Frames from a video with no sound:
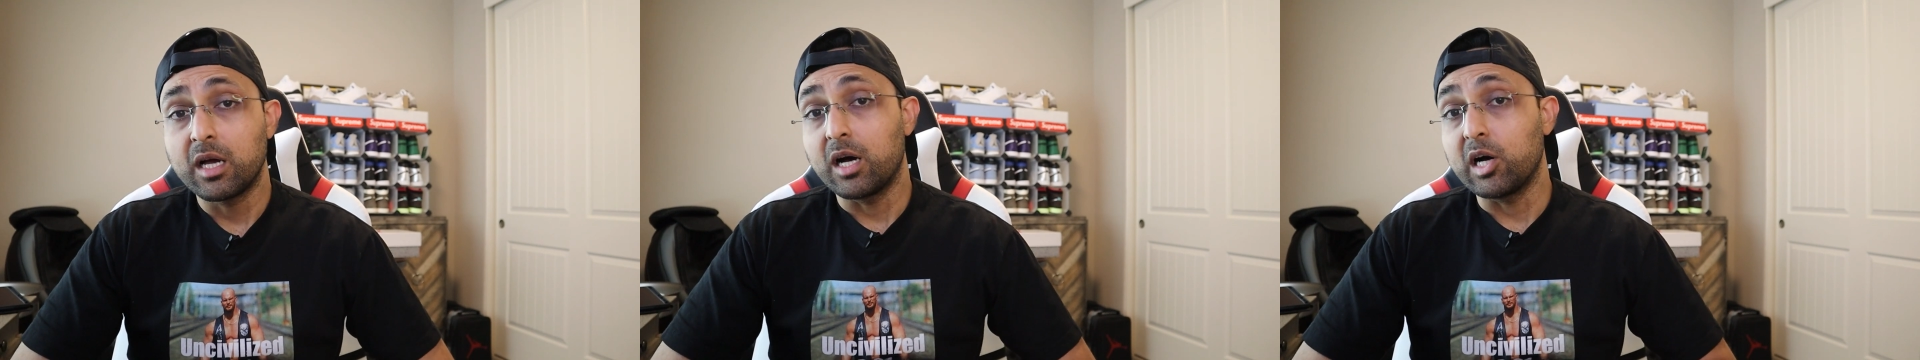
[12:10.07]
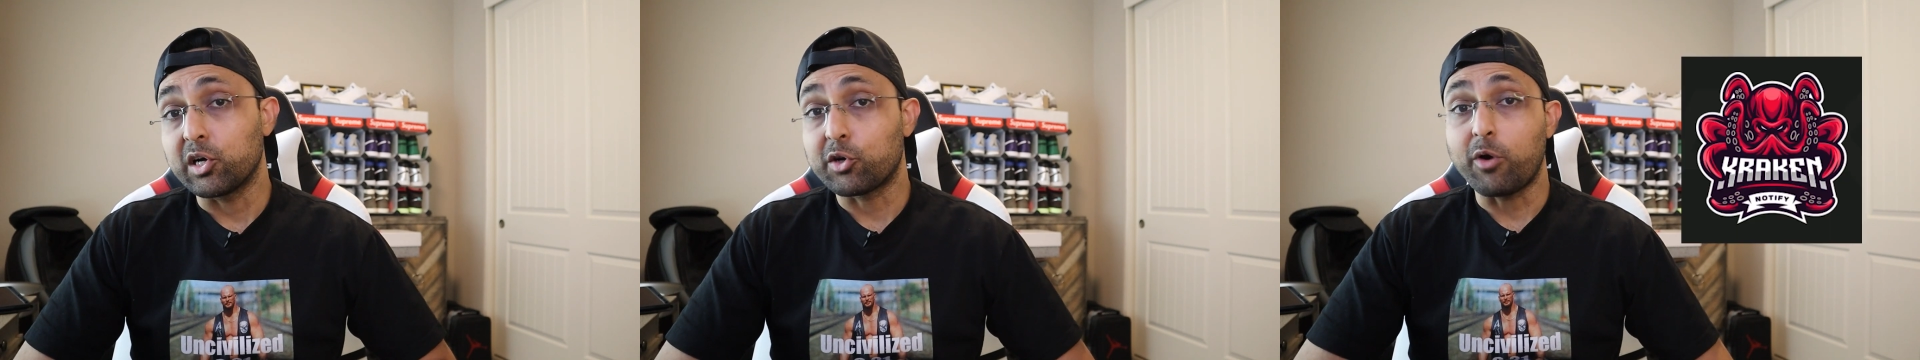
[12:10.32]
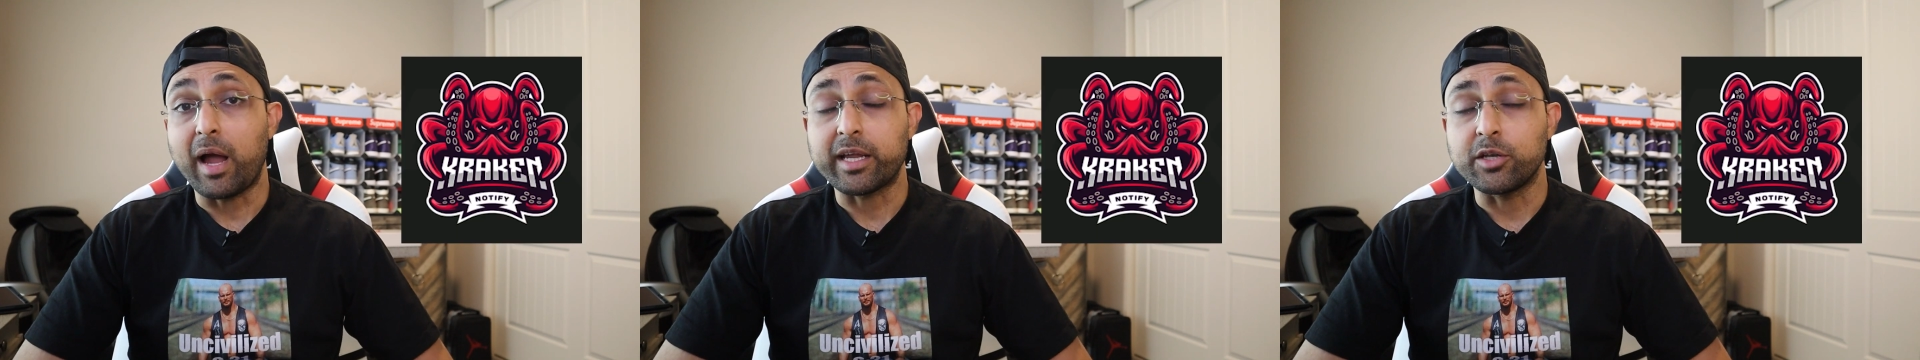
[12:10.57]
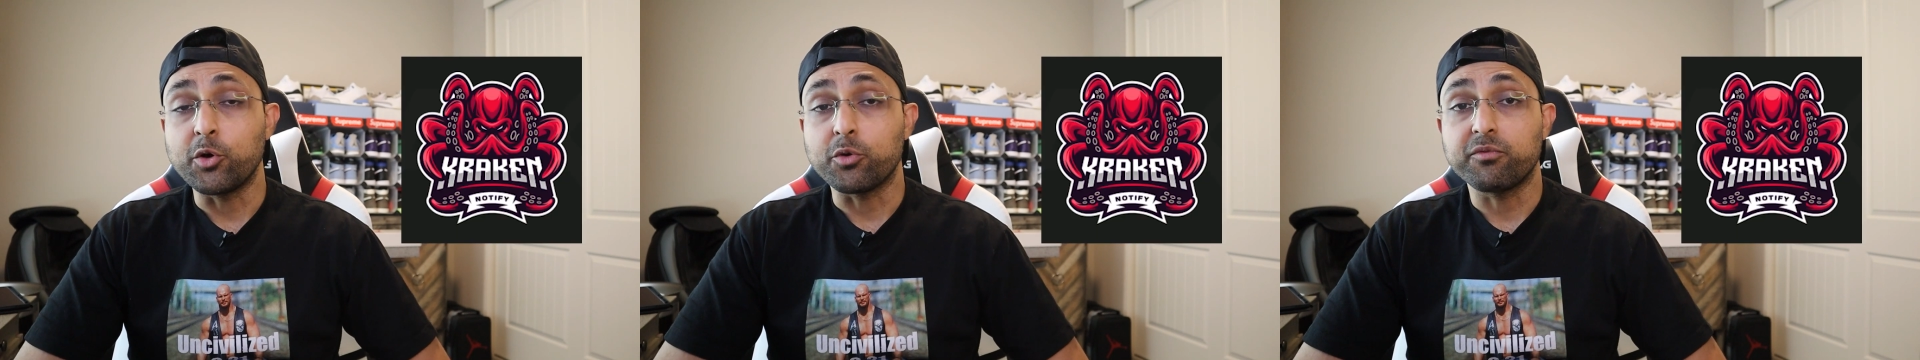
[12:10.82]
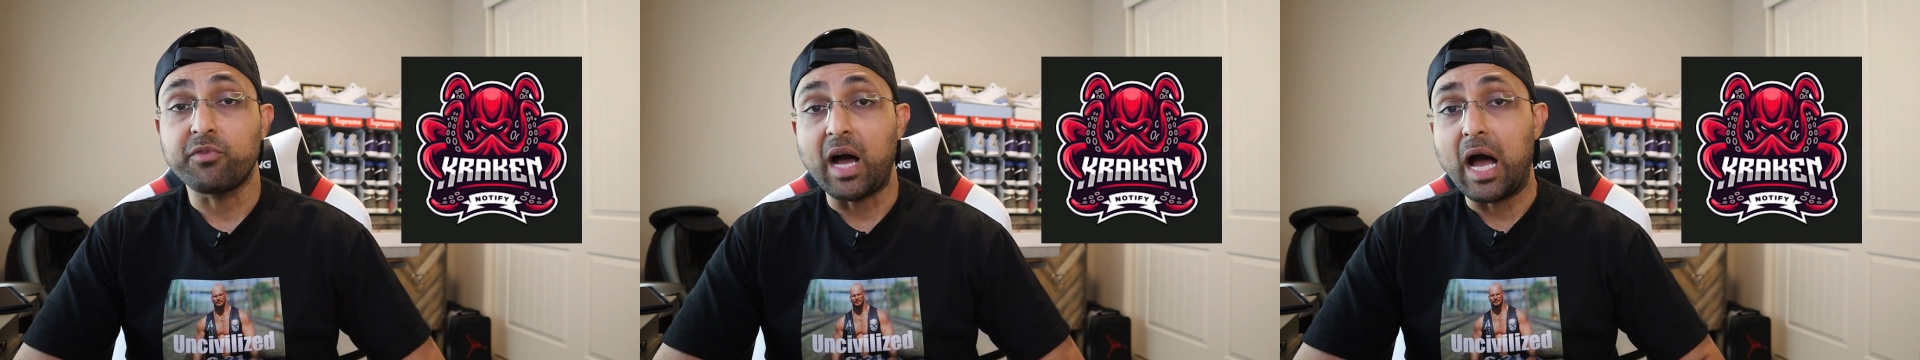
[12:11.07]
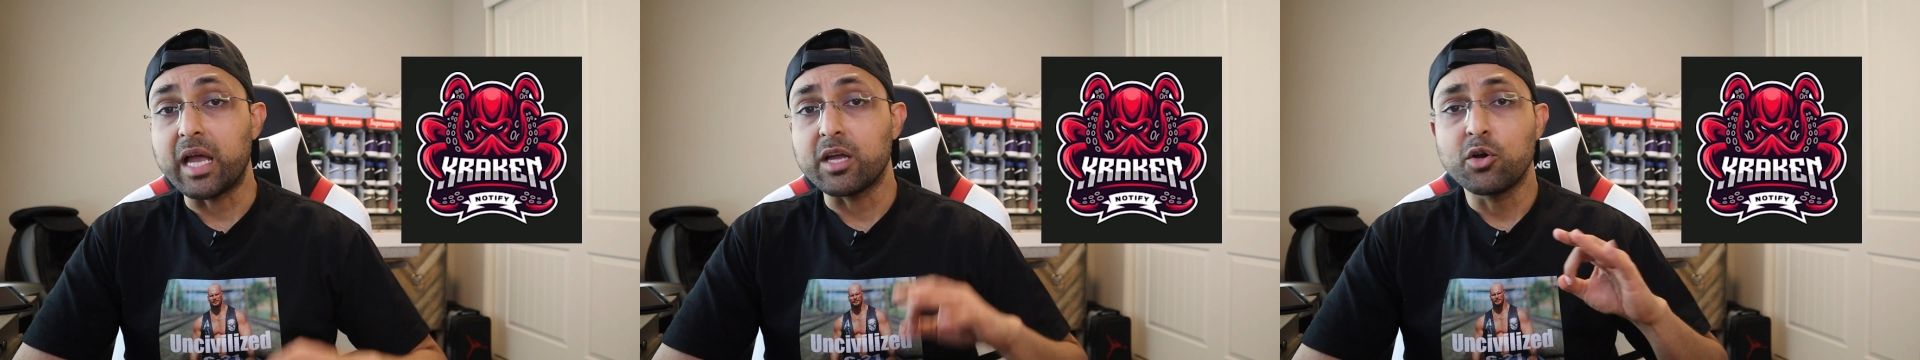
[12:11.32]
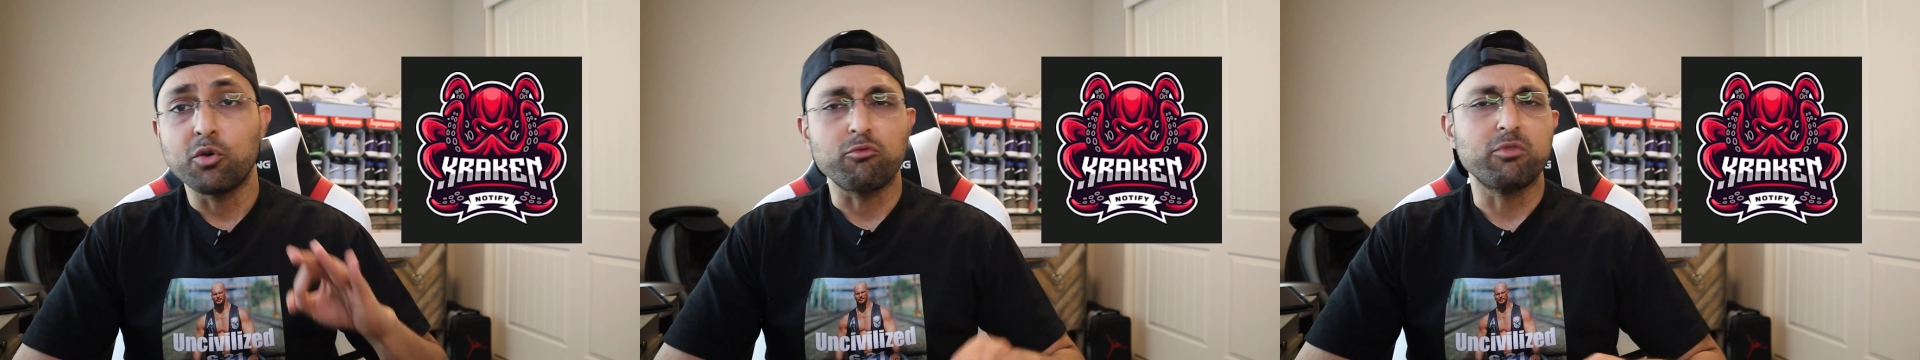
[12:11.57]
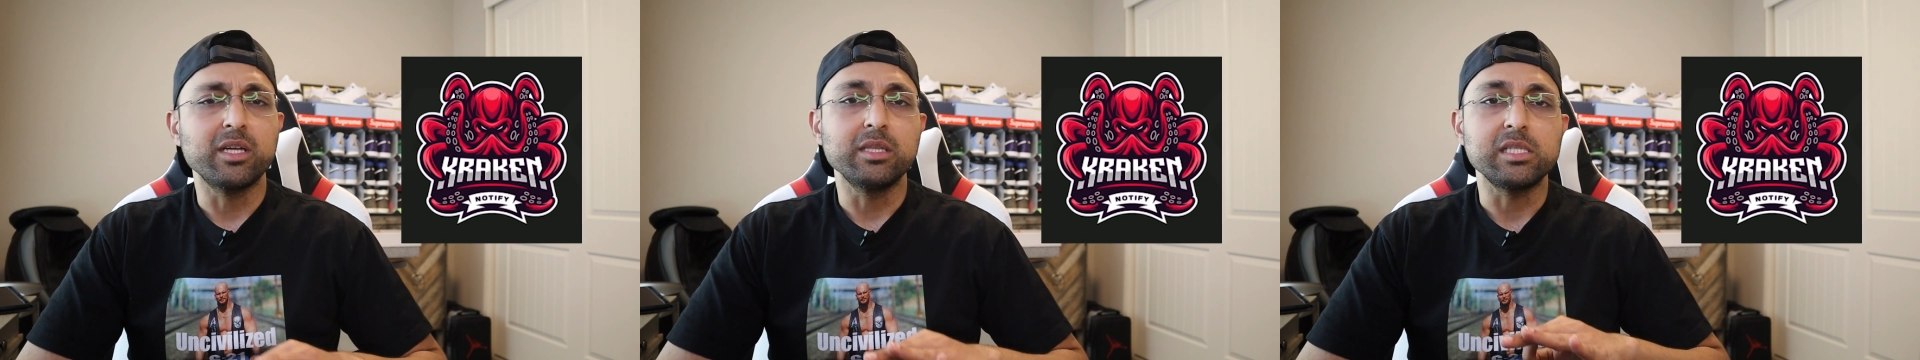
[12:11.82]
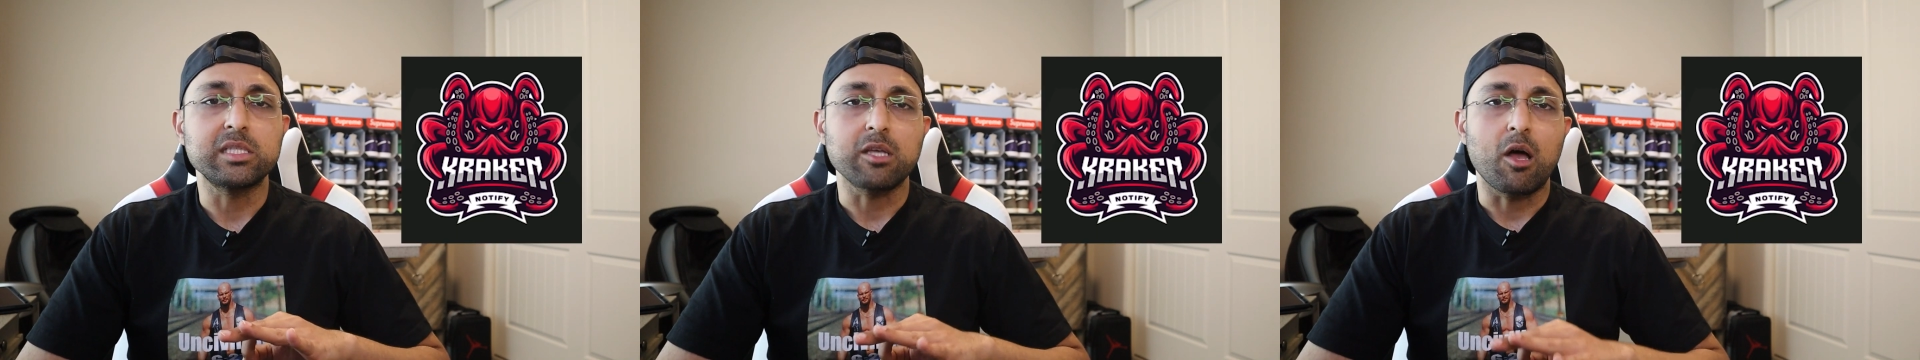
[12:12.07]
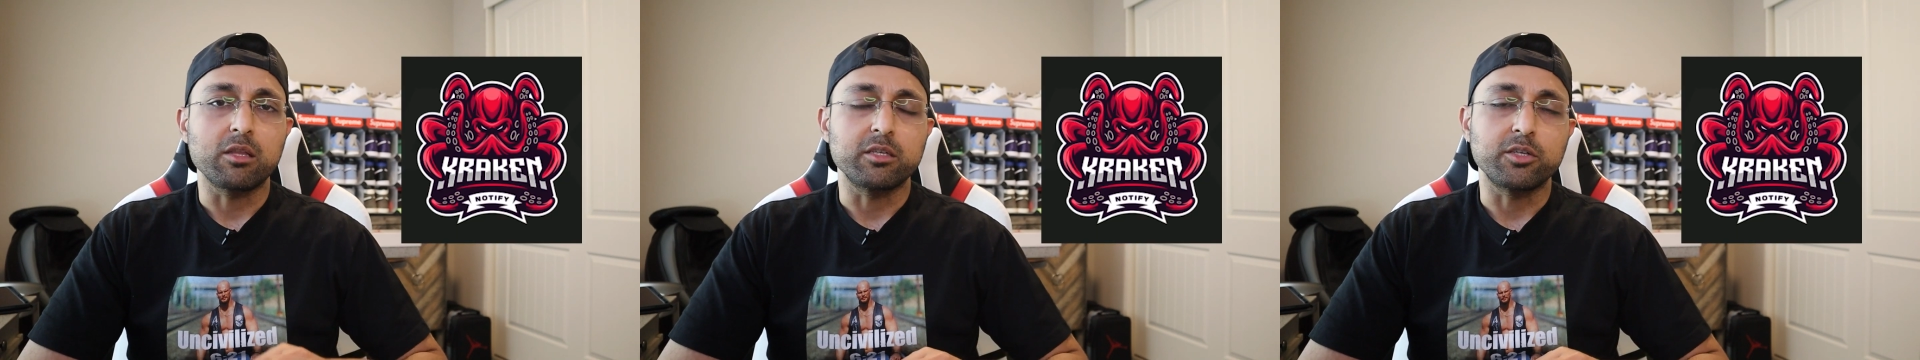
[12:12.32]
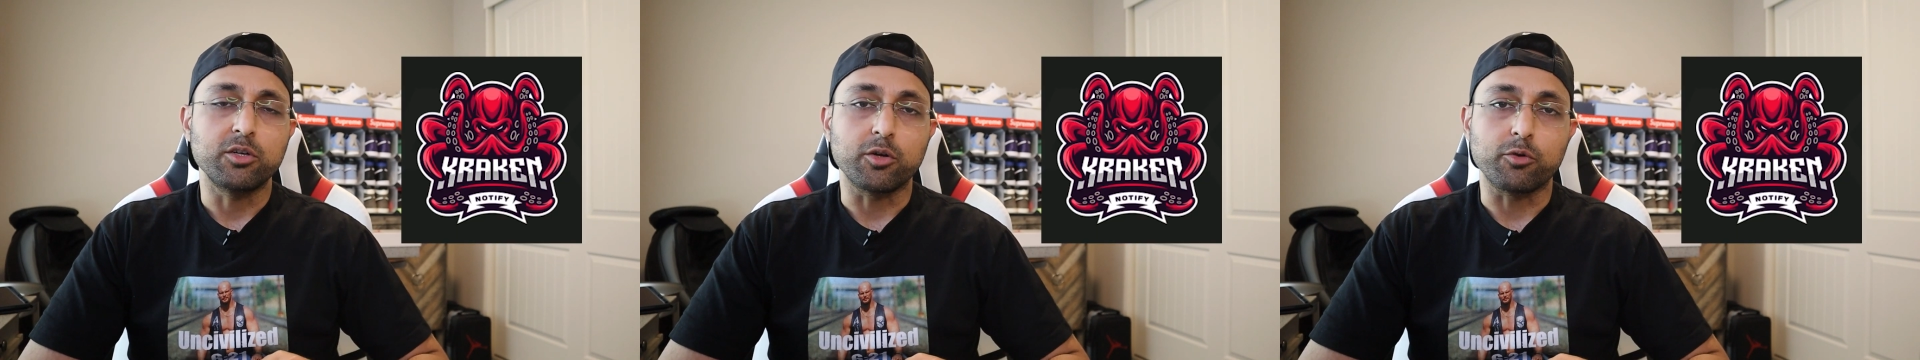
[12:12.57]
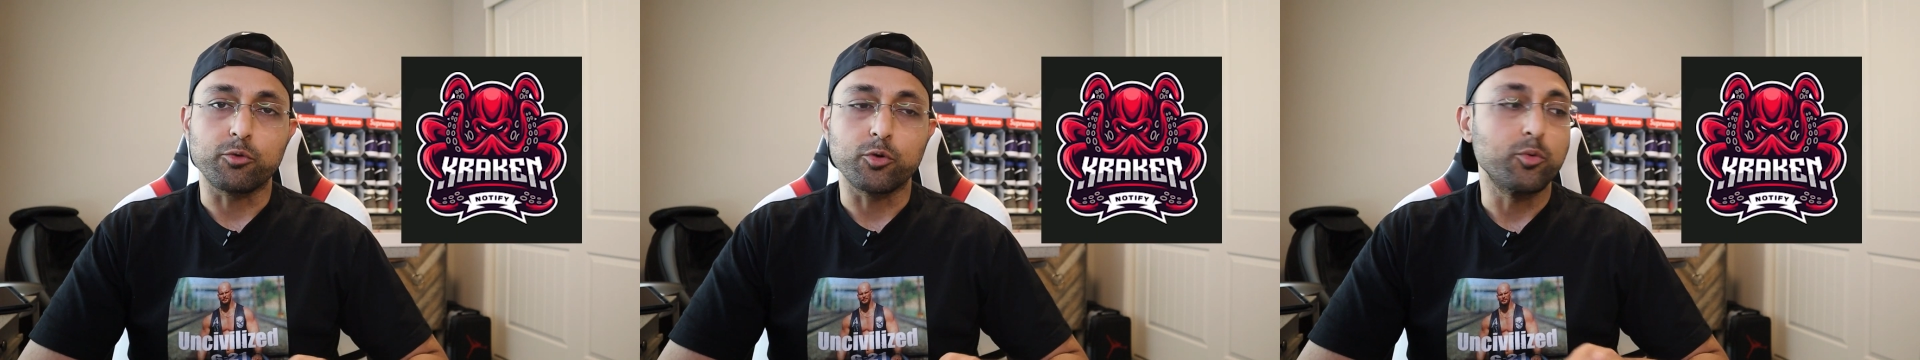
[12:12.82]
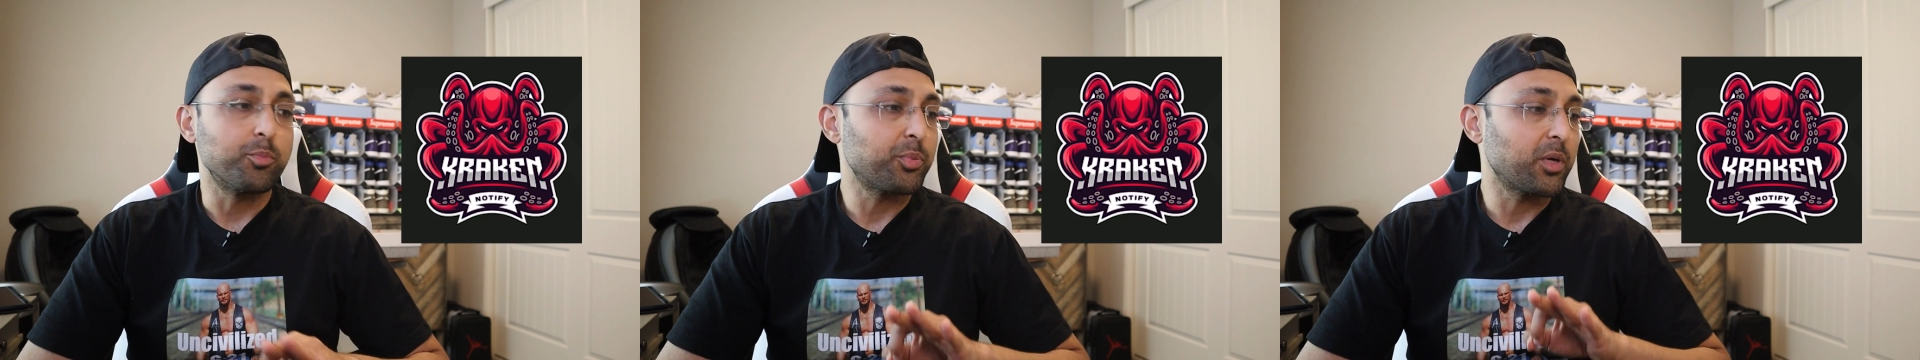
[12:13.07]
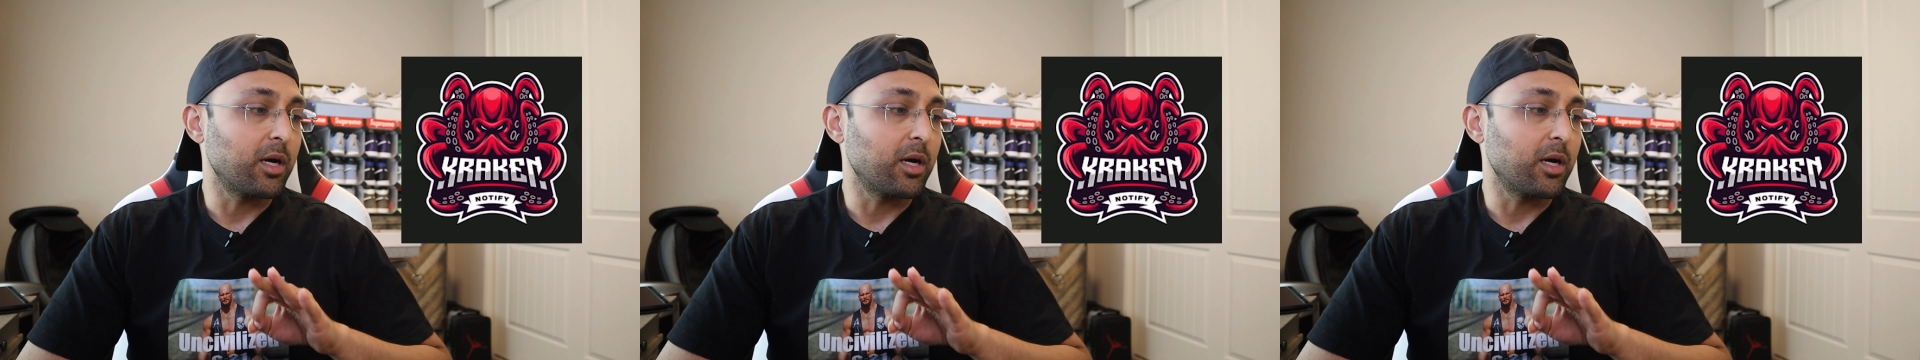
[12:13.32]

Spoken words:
Crack and Notify, really solid cook group.